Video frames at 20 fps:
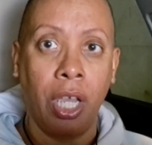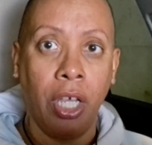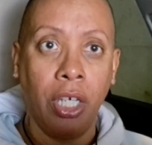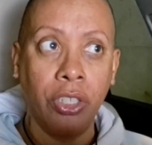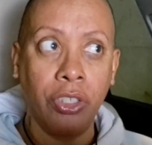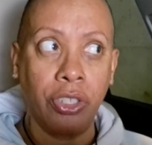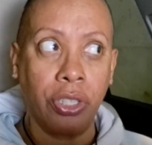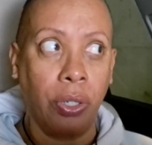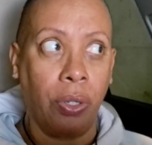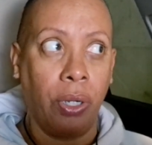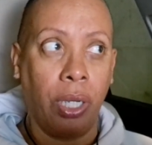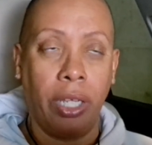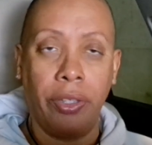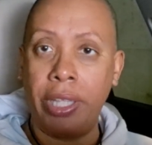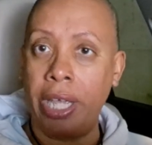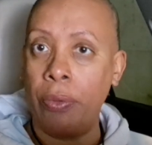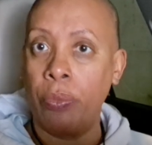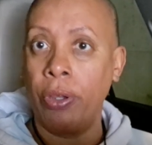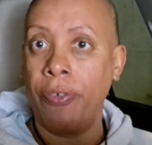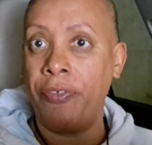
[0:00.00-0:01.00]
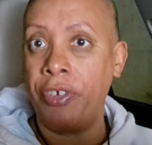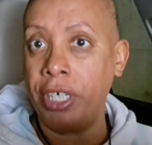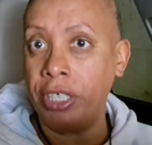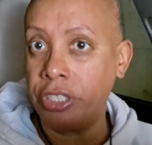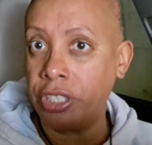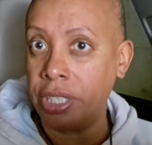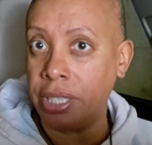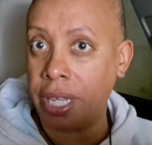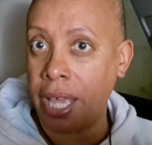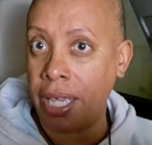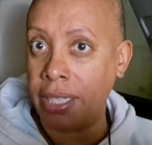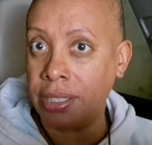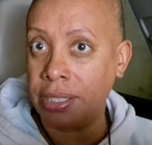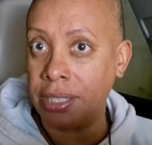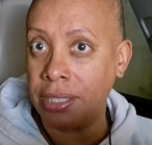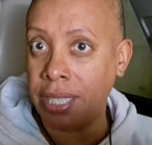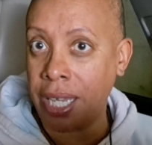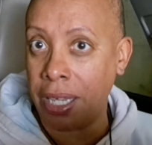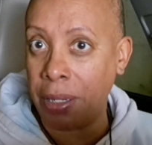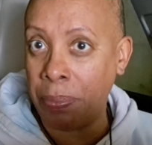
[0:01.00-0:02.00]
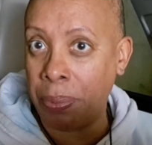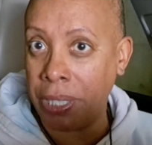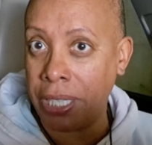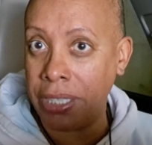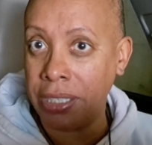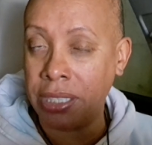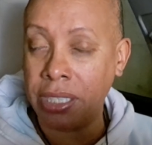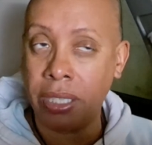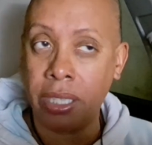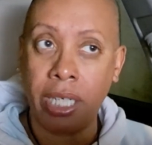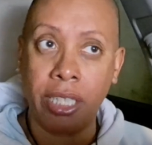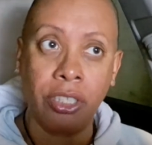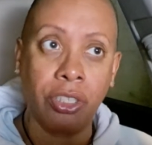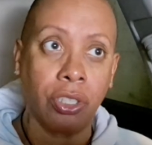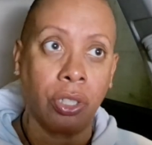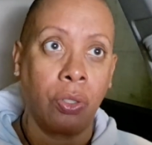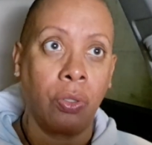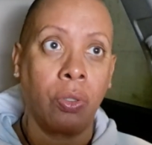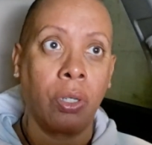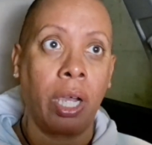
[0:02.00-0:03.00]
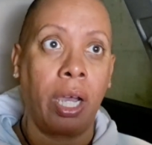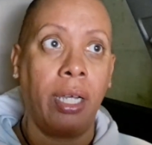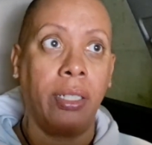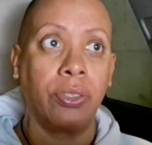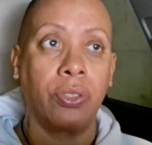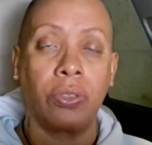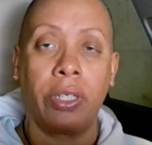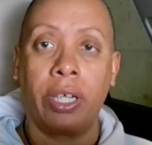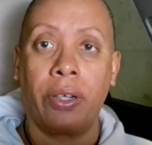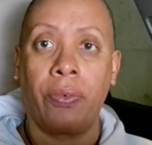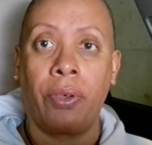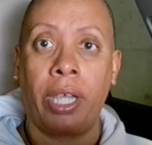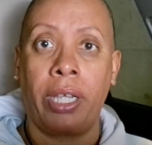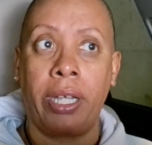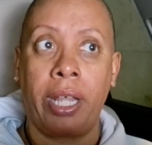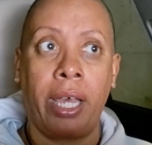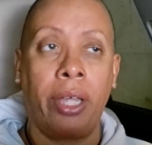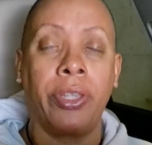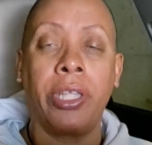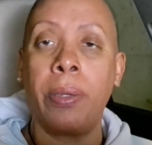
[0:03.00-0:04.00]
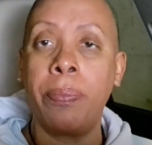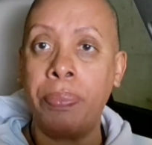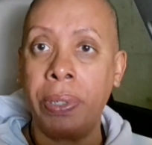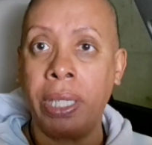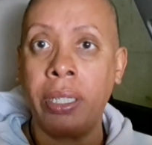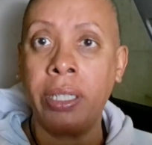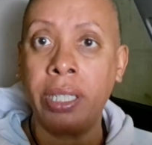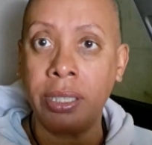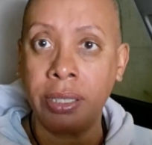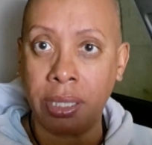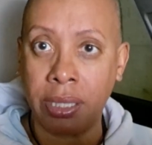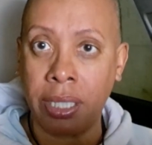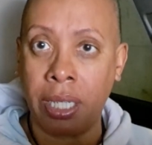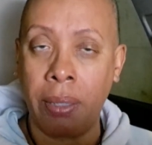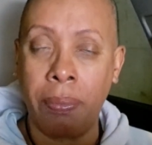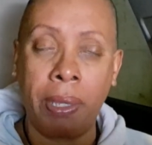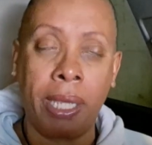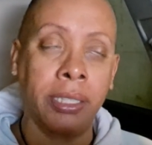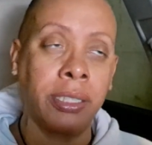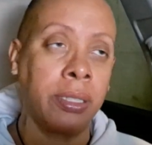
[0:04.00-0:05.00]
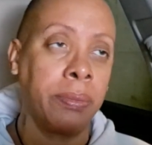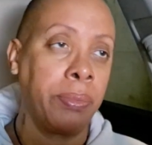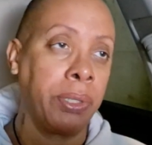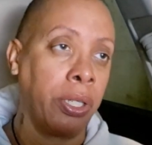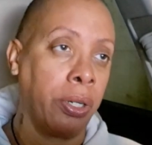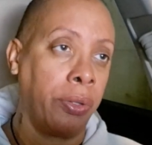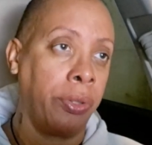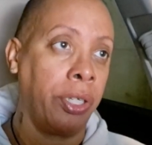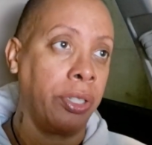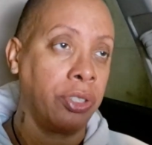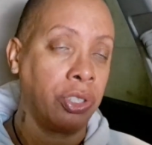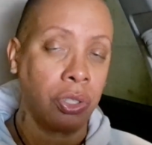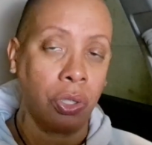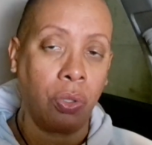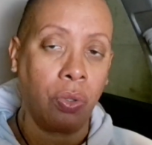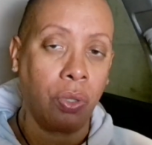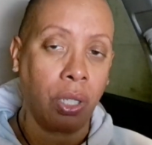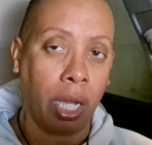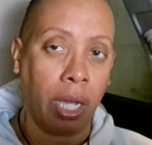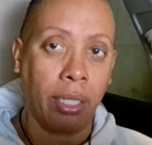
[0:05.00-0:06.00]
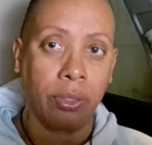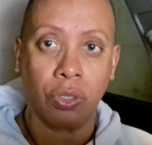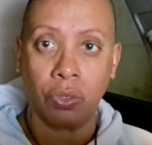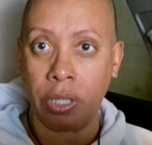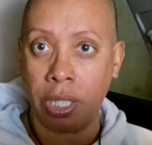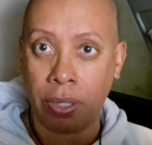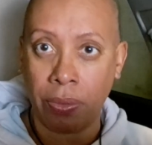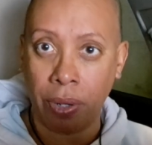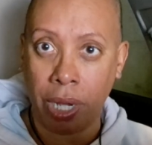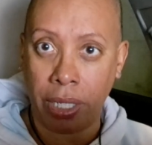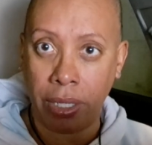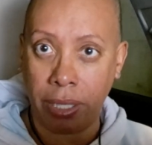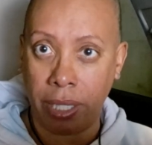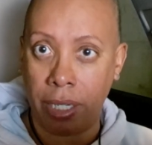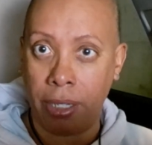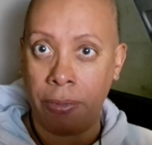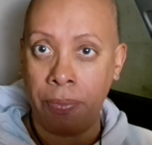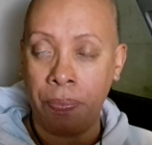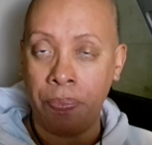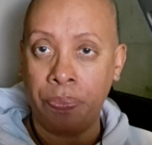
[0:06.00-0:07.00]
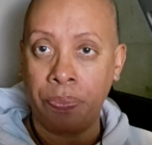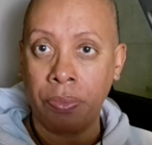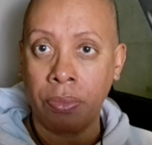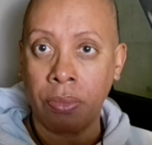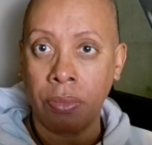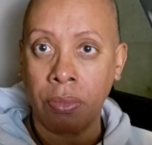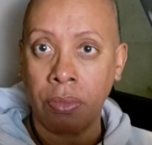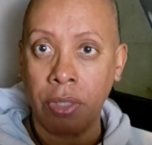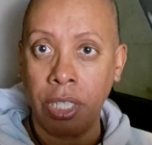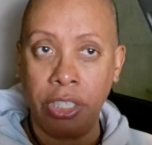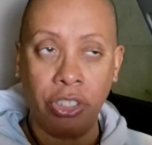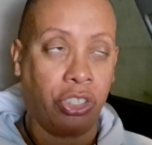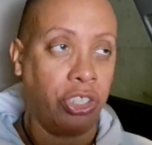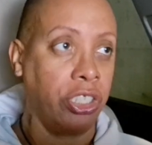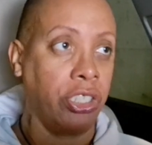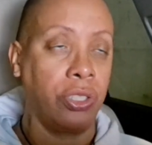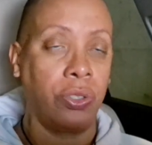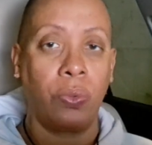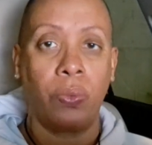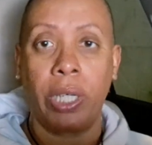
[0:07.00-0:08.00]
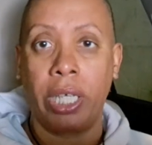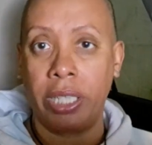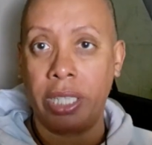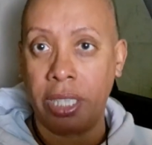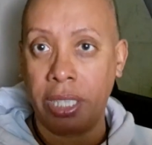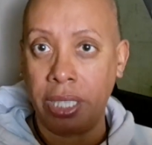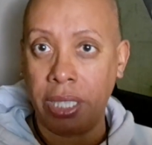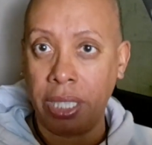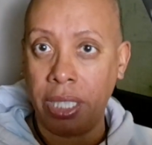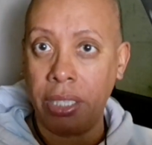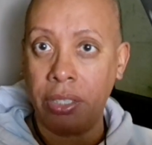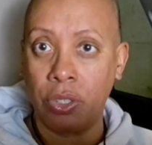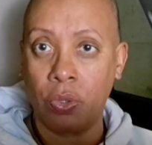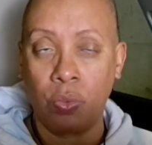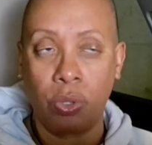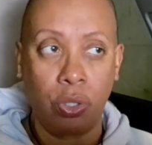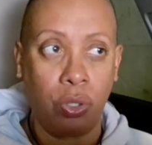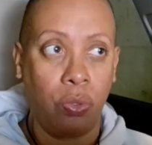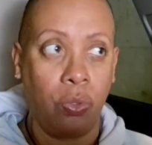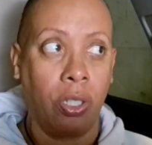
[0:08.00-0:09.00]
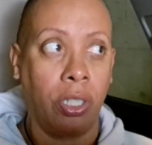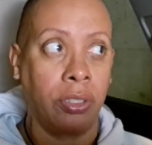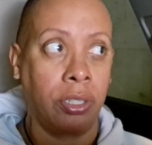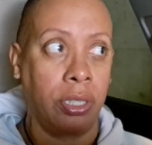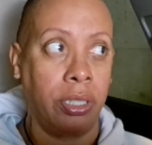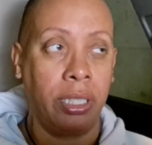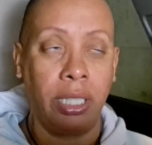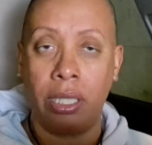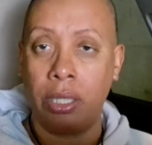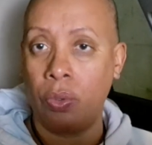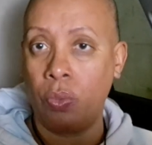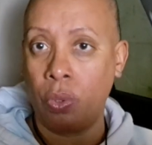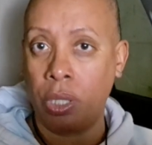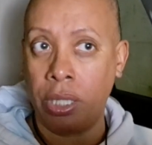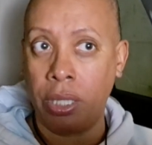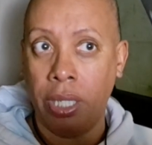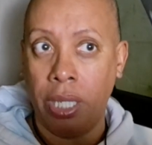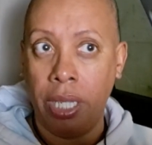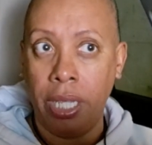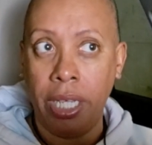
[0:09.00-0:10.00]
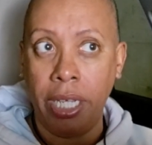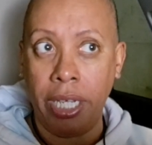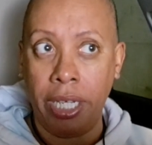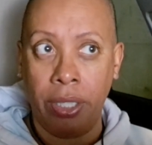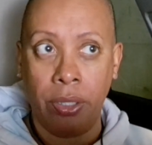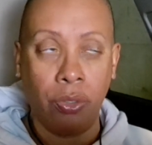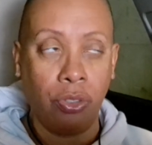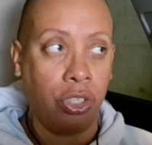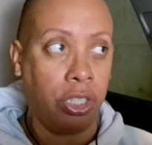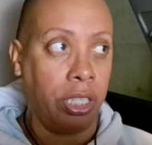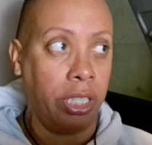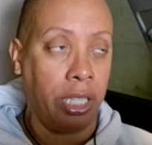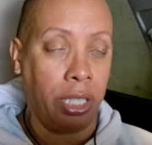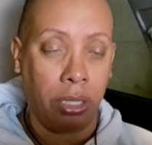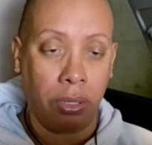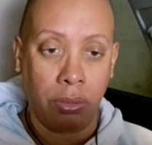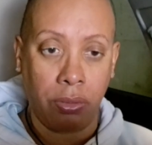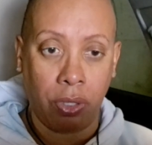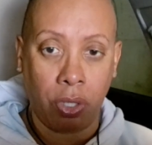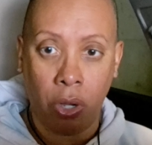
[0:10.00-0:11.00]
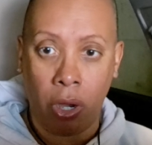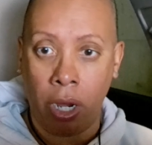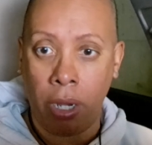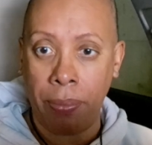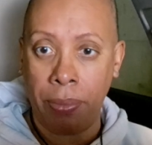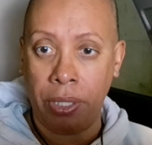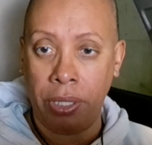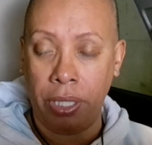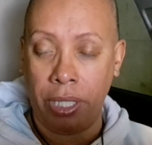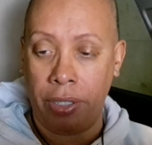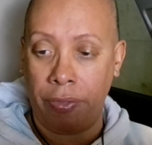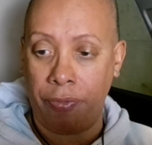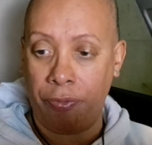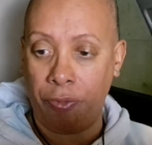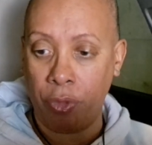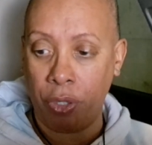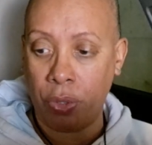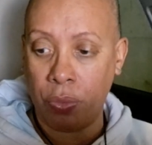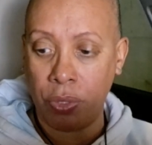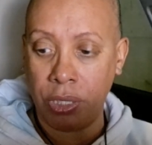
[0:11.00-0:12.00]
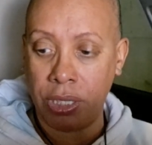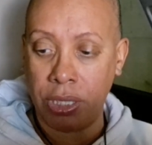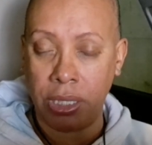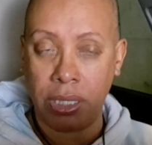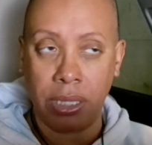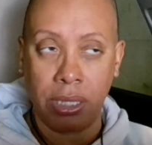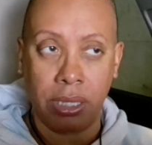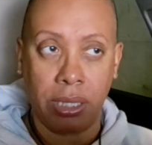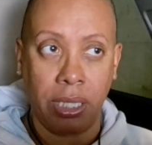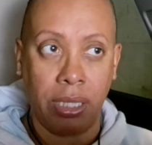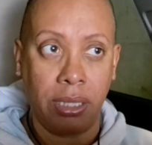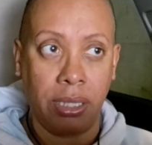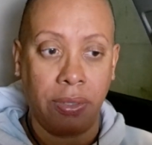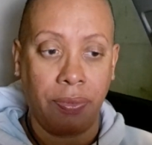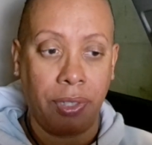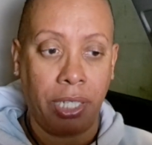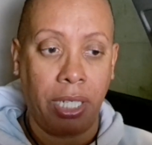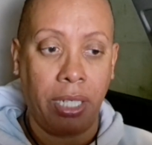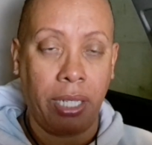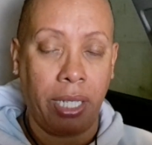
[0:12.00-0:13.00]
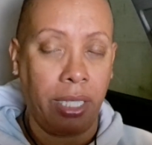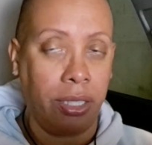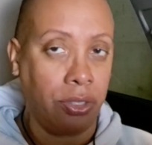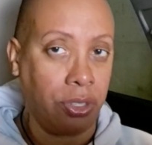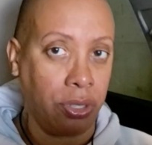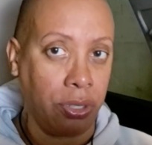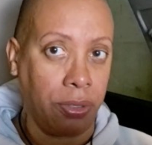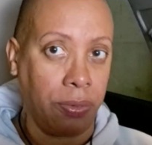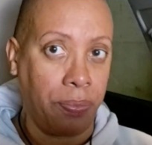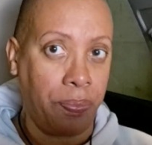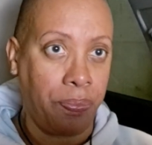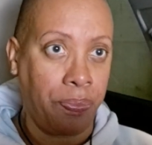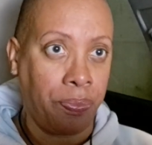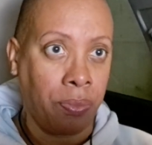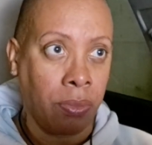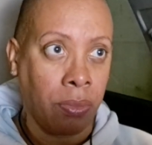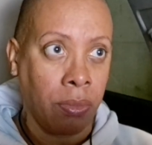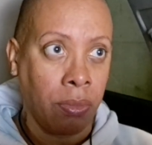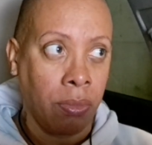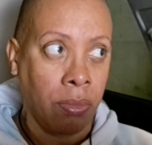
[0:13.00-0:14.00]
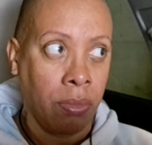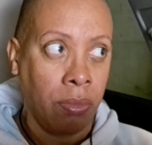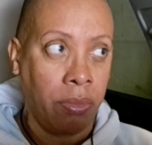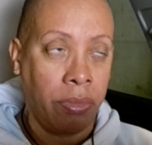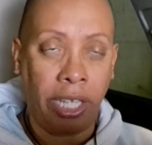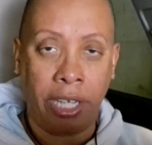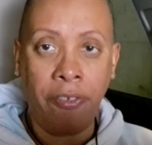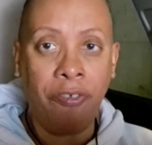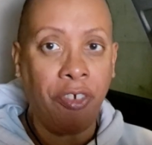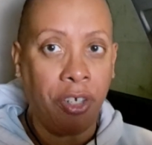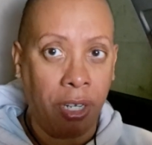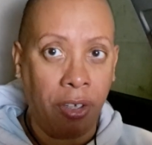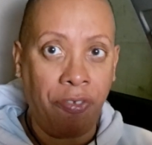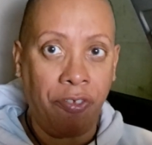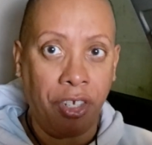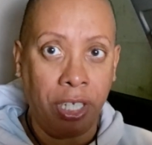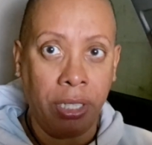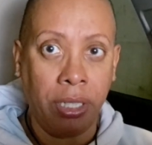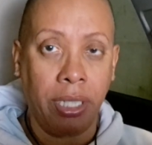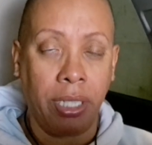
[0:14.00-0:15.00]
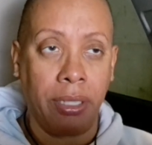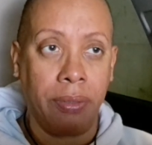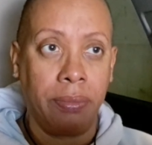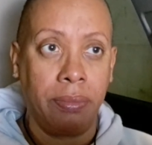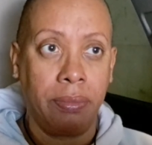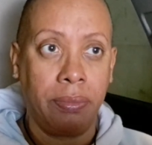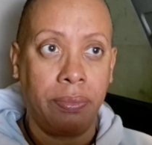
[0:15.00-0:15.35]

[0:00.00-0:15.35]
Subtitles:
So that revision has to take place in their soul contract right now. That pending stamp has to be on their soul contract right now. It's just the way that it is when you are dealing with energy and karma and frequencies and things of that nature. They finna feel it.